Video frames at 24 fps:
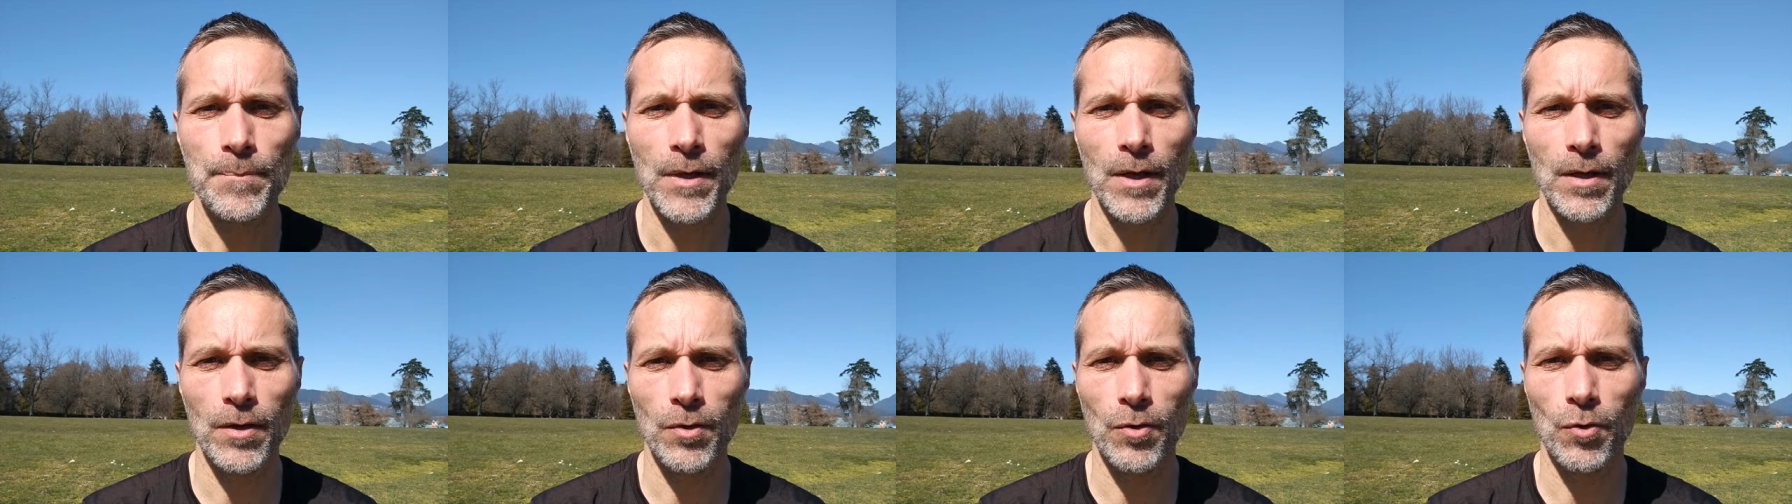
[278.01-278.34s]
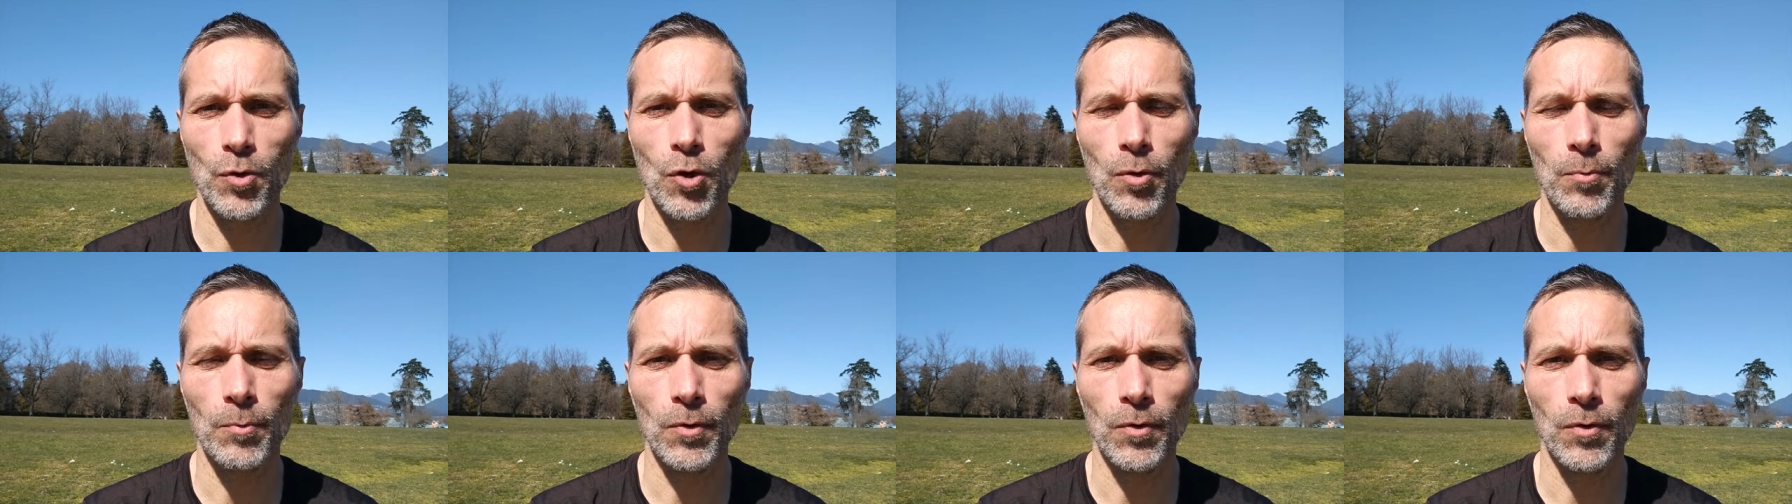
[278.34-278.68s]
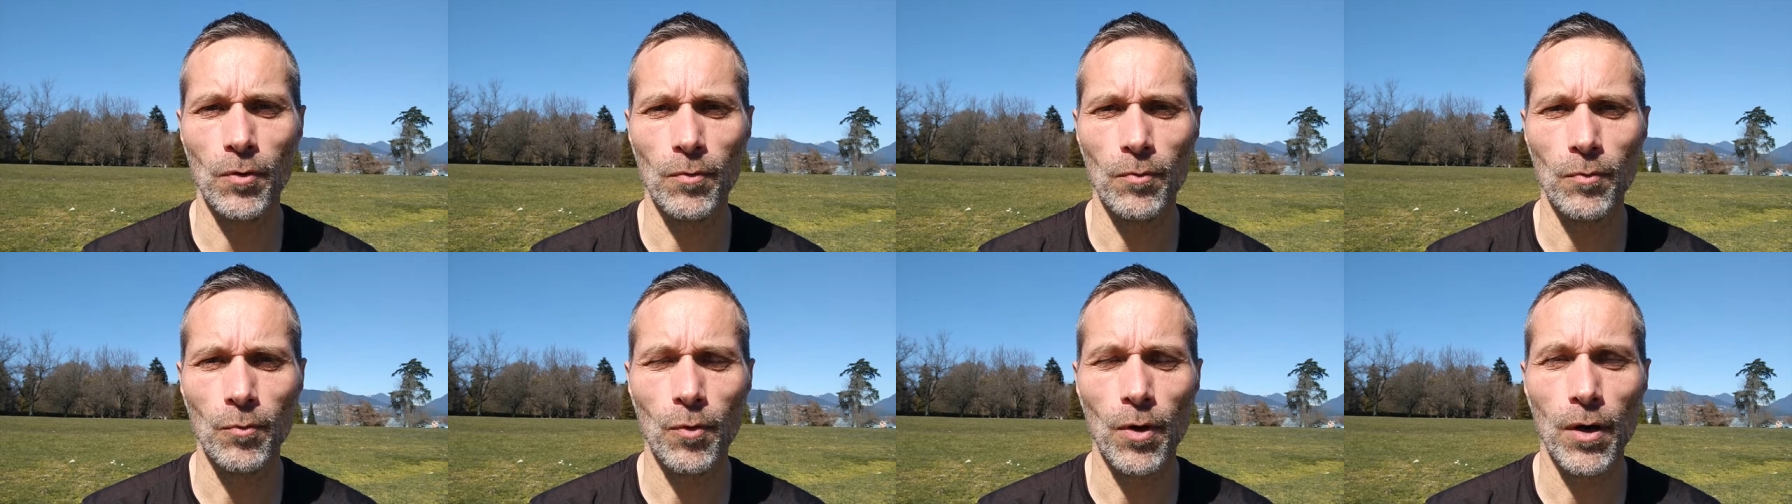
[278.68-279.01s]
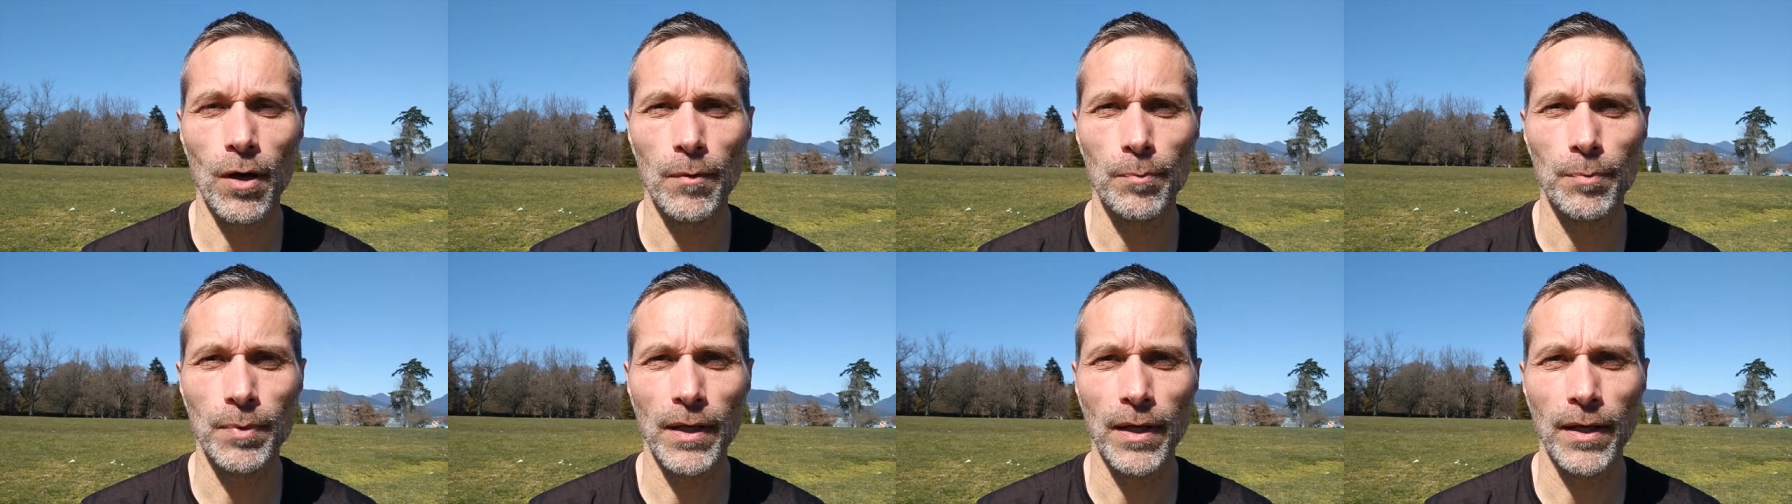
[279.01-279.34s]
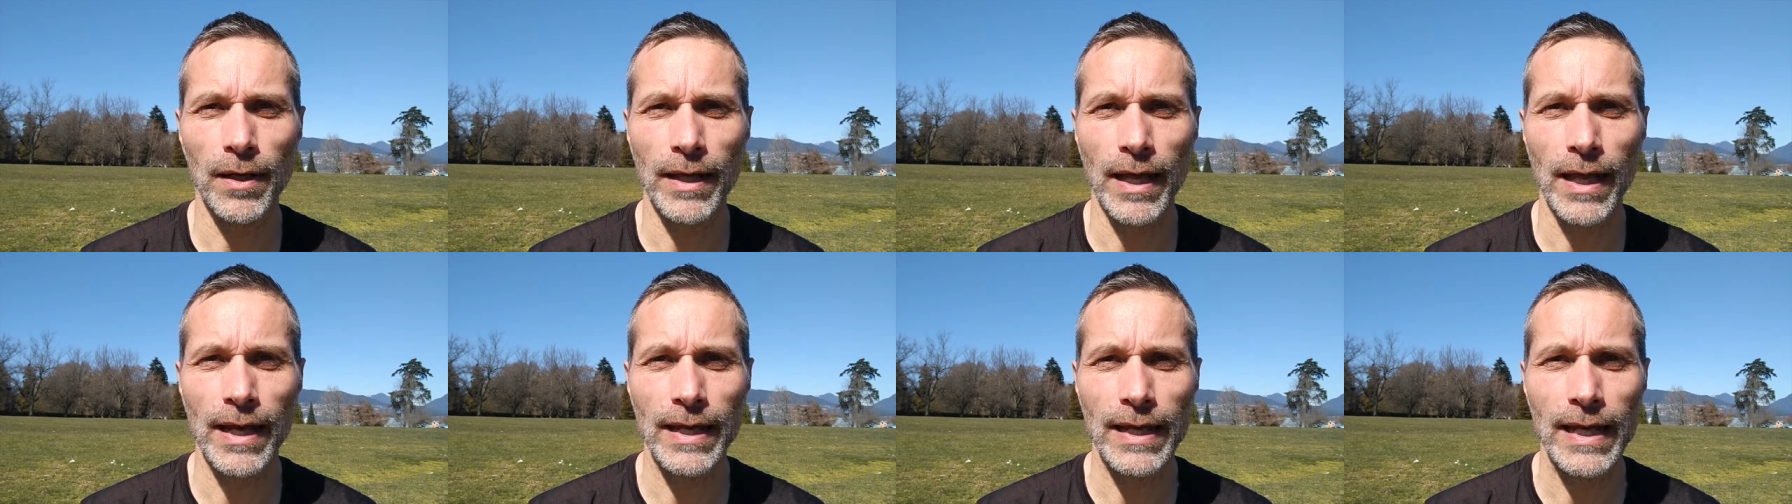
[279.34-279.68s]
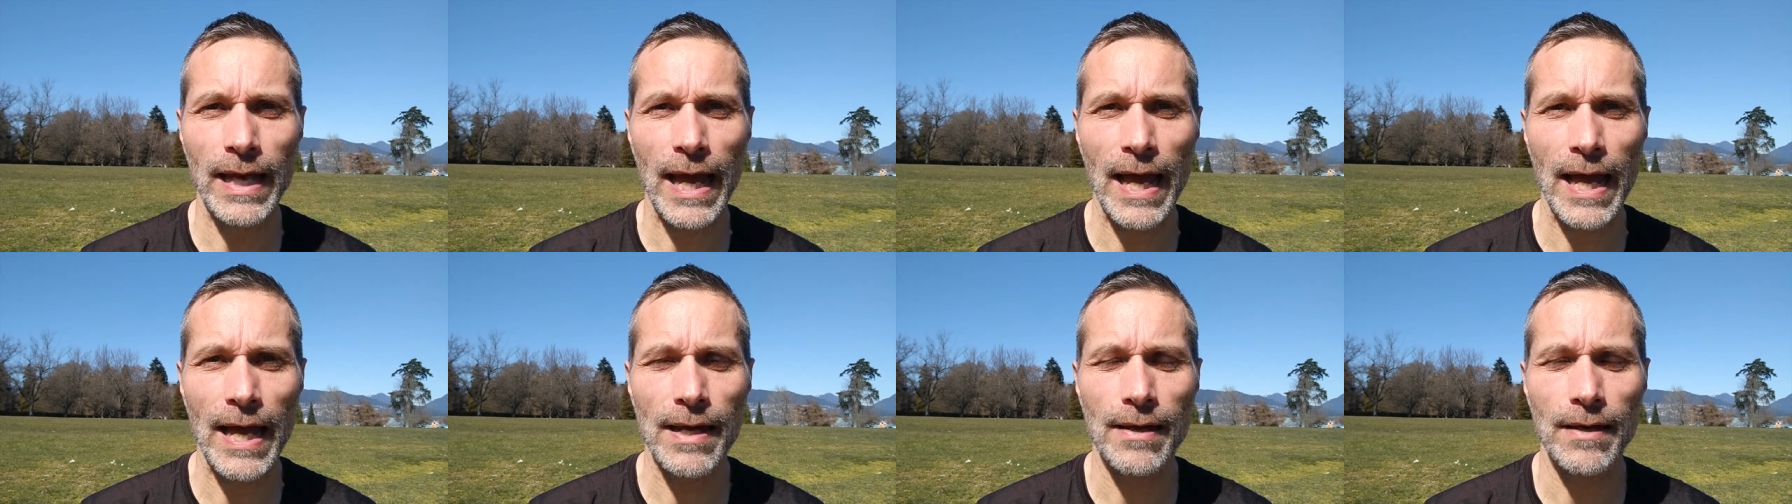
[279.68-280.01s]
normal wall plug, and he
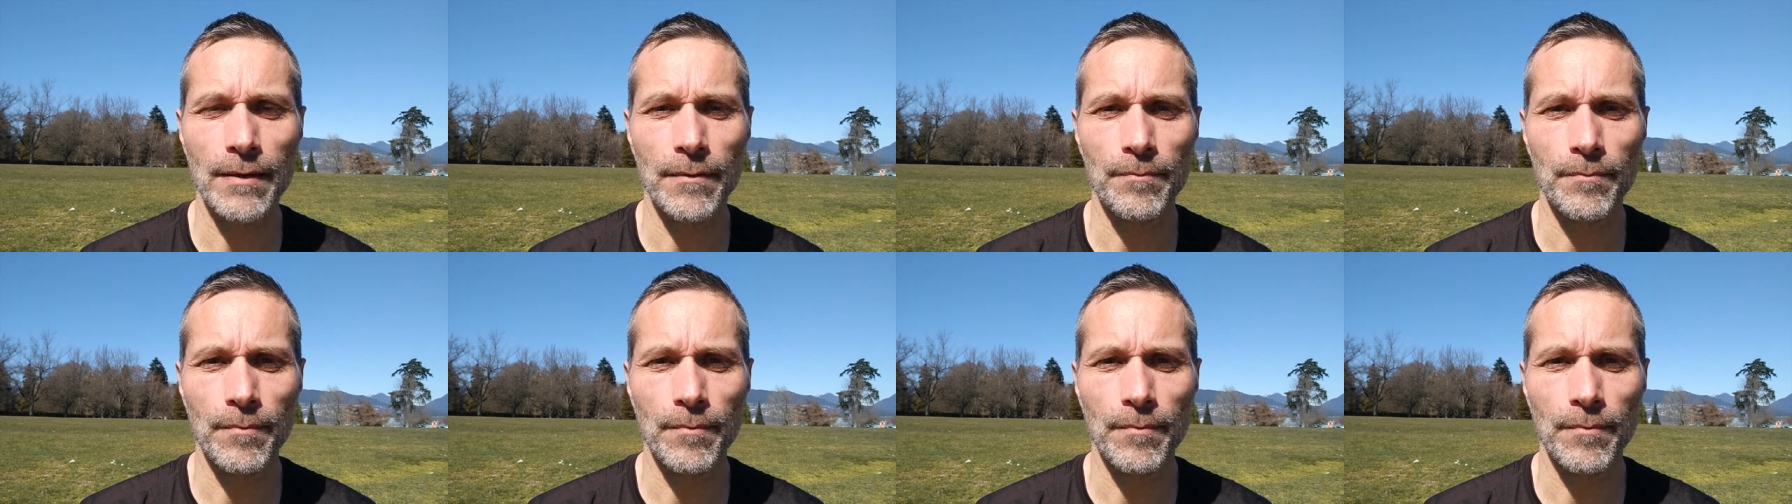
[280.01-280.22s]
had